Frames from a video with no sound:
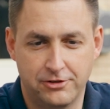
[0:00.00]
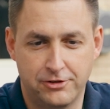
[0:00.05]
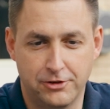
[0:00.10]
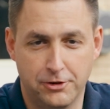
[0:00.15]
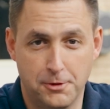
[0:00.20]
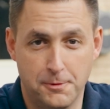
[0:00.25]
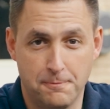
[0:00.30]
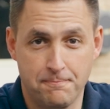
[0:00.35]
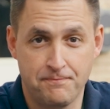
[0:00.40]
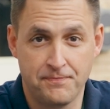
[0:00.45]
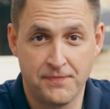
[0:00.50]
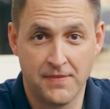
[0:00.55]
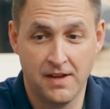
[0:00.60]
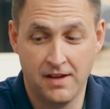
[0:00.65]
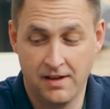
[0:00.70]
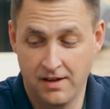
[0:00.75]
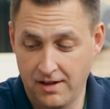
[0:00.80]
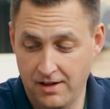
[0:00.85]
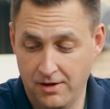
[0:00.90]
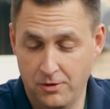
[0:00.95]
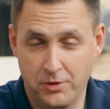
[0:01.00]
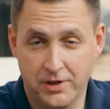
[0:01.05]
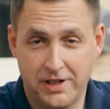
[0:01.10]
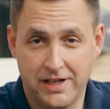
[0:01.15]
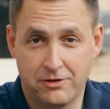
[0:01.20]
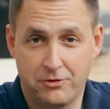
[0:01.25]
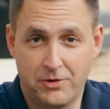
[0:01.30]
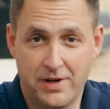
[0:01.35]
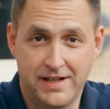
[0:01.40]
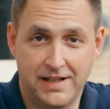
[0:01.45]
So we'll
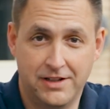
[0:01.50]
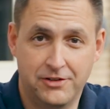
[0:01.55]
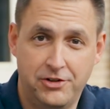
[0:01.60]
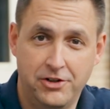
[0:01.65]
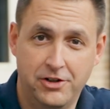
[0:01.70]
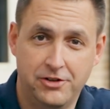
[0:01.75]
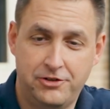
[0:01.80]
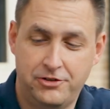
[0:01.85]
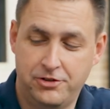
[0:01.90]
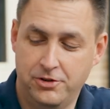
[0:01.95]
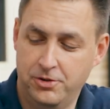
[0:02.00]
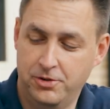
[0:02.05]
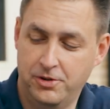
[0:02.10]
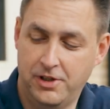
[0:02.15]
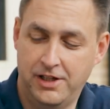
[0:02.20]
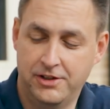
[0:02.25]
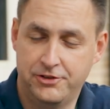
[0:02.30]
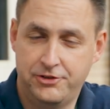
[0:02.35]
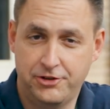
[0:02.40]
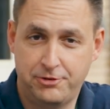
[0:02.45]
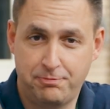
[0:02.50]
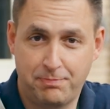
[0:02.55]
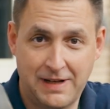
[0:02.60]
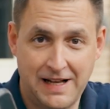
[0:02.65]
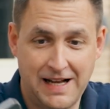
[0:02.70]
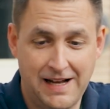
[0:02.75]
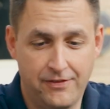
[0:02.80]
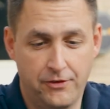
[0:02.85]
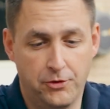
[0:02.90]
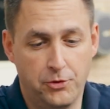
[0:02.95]
get right into it. So I'll just
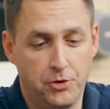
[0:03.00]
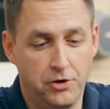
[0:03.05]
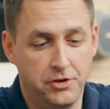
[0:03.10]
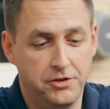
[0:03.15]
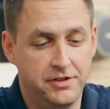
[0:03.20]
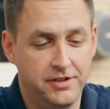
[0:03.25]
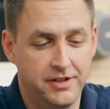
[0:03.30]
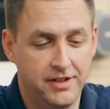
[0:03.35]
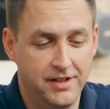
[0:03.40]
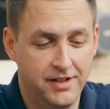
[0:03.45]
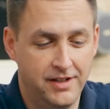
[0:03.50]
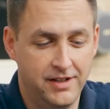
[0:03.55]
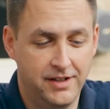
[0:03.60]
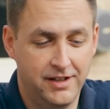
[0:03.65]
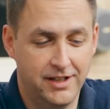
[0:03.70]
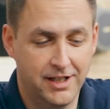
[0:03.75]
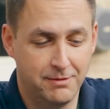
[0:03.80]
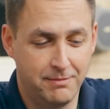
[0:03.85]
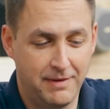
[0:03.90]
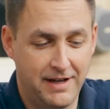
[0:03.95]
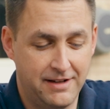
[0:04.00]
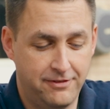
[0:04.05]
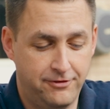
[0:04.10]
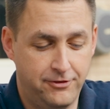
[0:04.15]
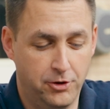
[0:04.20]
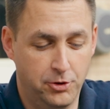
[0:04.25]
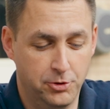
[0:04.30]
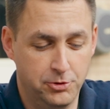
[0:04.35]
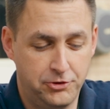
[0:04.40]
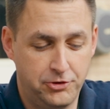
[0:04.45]
plan the route in my
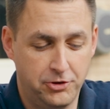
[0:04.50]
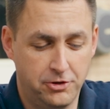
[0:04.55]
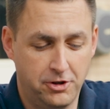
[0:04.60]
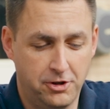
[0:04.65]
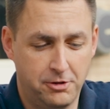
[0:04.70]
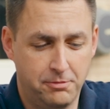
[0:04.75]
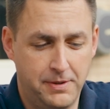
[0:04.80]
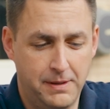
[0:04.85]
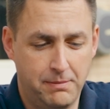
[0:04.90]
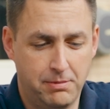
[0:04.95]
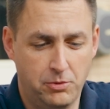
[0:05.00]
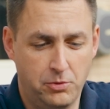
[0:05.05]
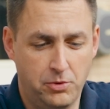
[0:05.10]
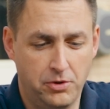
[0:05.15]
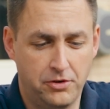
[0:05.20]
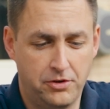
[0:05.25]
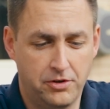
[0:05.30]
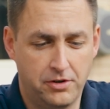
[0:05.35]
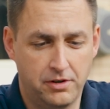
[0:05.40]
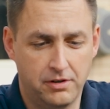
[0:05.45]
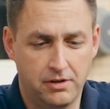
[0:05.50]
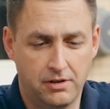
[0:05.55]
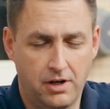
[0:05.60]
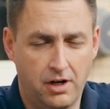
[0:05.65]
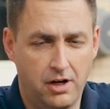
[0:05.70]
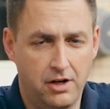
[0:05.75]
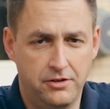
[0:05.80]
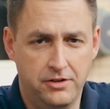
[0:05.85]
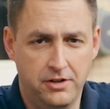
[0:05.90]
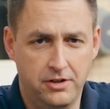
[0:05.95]
phone. So a lot of people wonder,
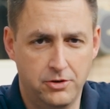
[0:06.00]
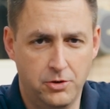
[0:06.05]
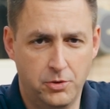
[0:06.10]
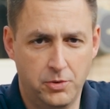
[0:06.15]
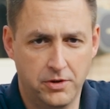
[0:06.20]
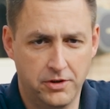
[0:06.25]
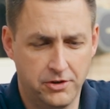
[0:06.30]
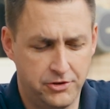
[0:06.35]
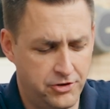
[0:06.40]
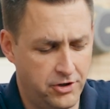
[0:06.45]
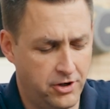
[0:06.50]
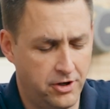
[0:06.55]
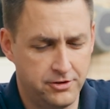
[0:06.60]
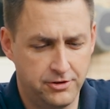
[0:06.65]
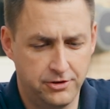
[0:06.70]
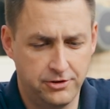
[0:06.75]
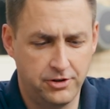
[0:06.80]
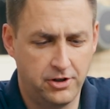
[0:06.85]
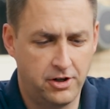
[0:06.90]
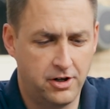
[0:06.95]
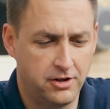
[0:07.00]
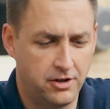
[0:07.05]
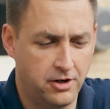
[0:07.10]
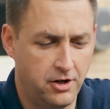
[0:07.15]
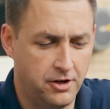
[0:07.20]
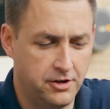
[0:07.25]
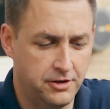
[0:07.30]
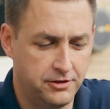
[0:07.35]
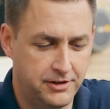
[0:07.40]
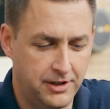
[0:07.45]
how do you know where the chargers are, or
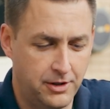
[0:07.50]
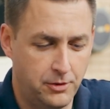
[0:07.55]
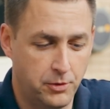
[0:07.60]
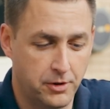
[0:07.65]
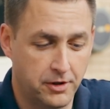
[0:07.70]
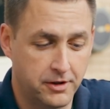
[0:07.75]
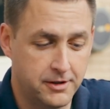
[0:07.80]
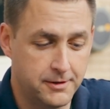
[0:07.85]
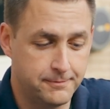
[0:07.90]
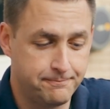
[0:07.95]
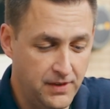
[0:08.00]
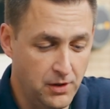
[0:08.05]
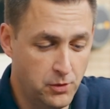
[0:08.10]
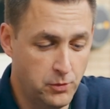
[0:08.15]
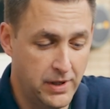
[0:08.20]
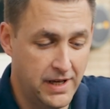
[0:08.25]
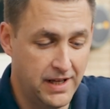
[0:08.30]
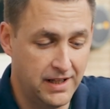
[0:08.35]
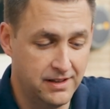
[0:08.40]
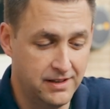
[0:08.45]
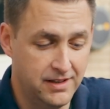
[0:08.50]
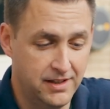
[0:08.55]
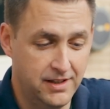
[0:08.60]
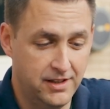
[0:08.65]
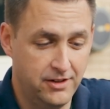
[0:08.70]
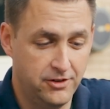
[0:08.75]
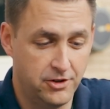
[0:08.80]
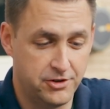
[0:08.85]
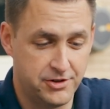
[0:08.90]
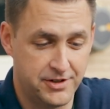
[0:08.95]
how does that work? Well,
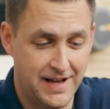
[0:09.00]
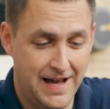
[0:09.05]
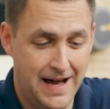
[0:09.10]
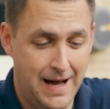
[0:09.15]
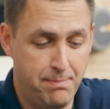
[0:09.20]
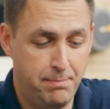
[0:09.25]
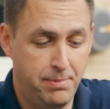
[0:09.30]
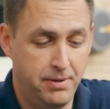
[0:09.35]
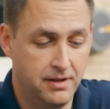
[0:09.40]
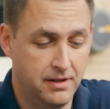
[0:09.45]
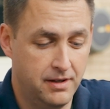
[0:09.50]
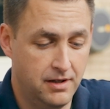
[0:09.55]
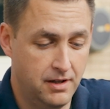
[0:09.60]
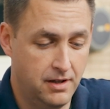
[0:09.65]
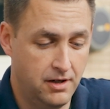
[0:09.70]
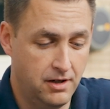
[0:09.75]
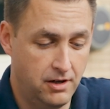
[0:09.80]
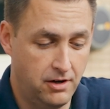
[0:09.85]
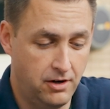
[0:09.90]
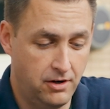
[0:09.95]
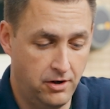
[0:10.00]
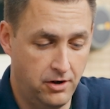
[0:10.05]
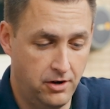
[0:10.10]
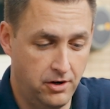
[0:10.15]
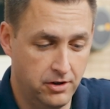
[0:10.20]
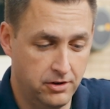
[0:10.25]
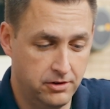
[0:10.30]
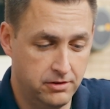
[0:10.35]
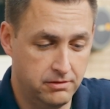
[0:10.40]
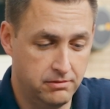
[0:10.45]
there's an app
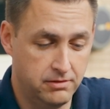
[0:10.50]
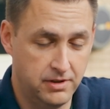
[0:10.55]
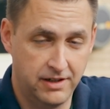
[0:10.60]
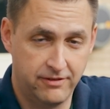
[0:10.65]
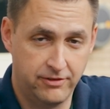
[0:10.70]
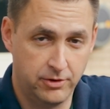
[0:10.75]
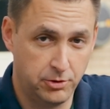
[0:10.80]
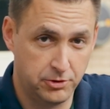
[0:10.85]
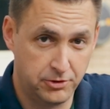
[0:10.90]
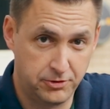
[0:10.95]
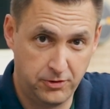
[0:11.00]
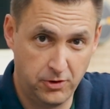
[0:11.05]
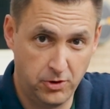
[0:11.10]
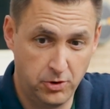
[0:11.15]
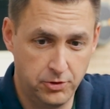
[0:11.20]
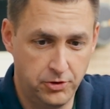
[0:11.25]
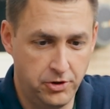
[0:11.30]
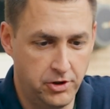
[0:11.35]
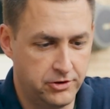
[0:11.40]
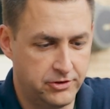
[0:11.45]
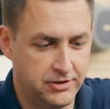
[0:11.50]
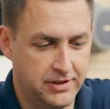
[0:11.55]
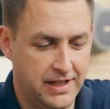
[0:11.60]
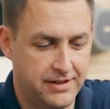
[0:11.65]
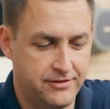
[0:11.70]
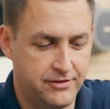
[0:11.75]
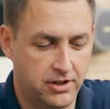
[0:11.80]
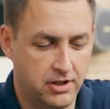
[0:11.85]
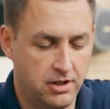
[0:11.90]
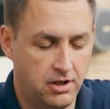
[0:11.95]
on everyone's phone who has an
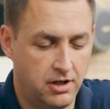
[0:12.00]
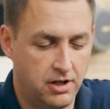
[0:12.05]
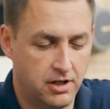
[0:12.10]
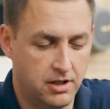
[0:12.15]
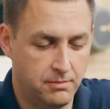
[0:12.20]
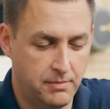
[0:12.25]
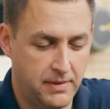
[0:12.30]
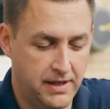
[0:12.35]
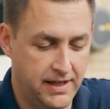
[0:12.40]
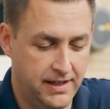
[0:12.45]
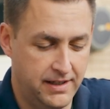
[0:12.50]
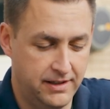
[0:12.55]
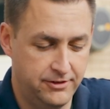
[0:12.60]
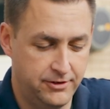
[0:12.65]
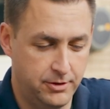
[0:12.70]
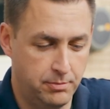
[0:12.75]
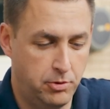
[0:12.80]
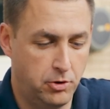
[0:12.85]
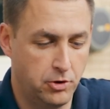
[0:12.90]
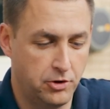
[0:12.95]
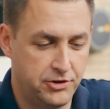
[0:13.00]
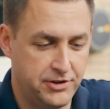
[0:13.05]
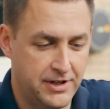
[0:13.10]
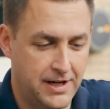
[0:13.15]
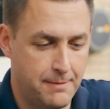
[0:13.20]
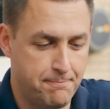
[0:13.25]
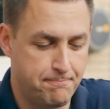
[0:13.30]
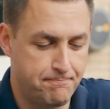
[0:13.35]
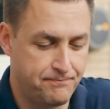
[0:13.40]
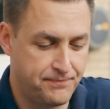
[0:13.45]
electric car. Mine is the Porsche
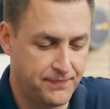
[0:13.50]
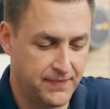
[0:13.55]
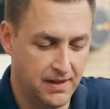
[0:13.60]
app.